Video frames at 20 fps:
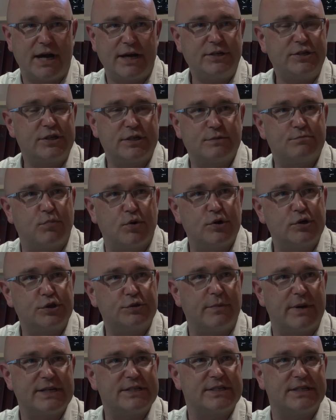I just
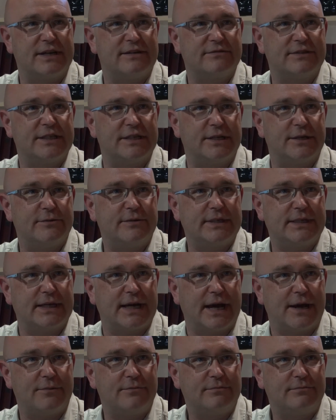push myself to do it
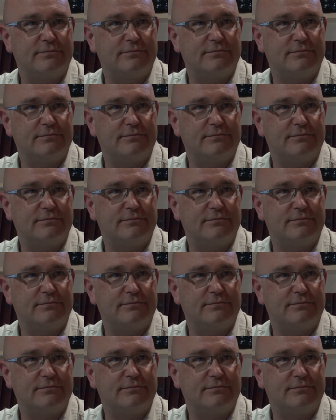now.